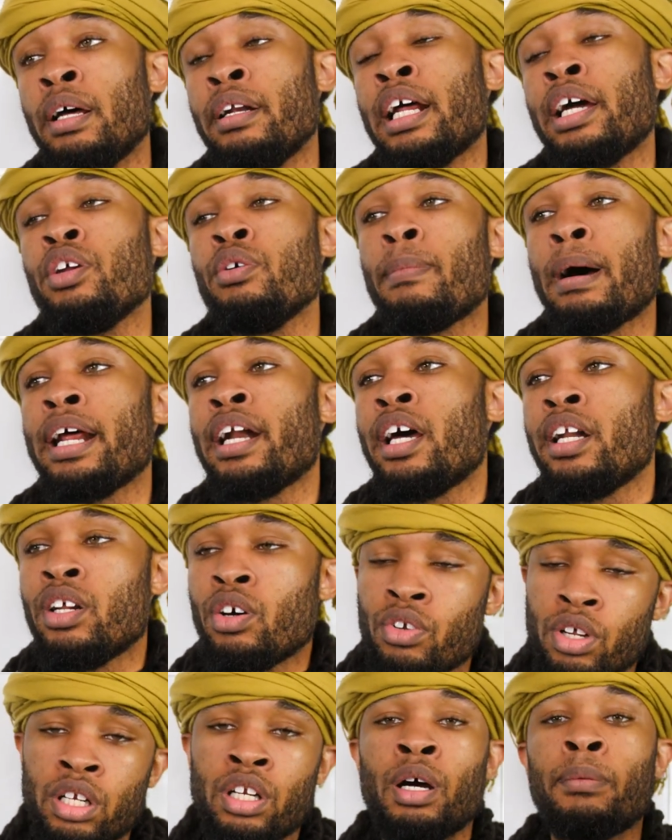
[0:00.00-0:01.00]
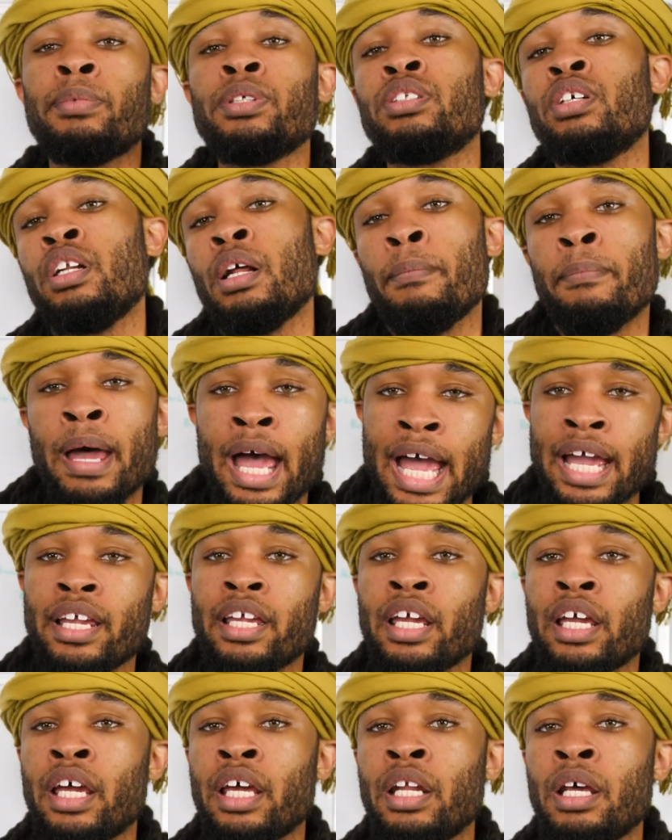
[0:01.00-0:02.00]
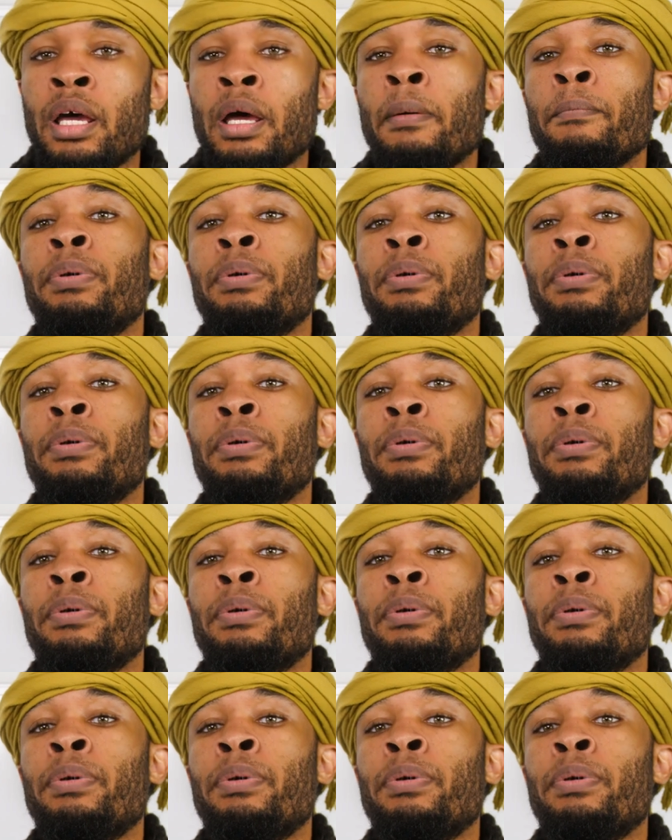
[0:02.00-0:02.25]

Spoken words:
Now, you might not know the numbers on the back end,